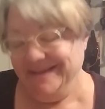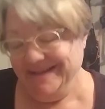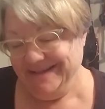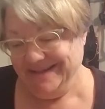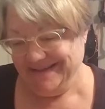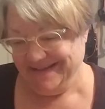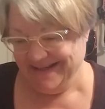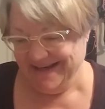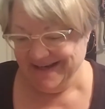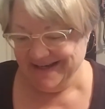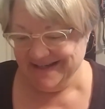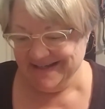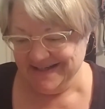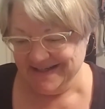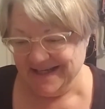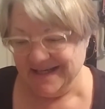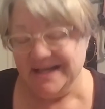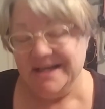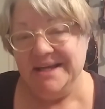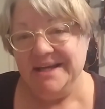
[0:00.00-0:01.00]
And
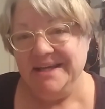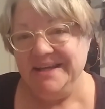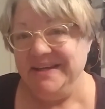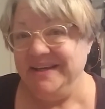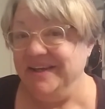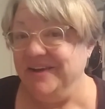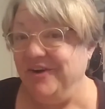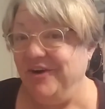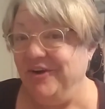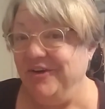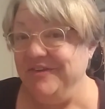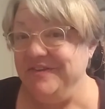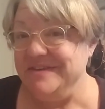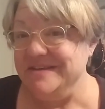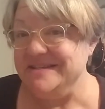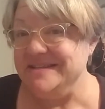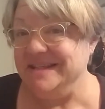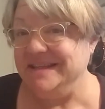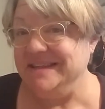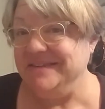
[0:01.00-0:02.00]
you get all of this
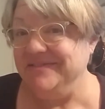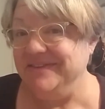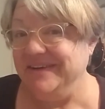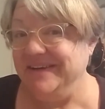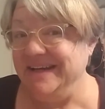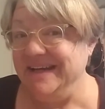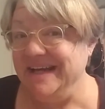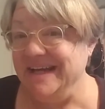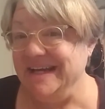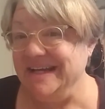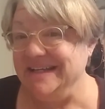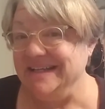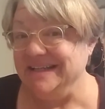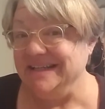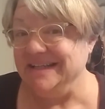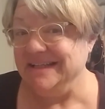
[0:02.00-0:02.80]
at the very end.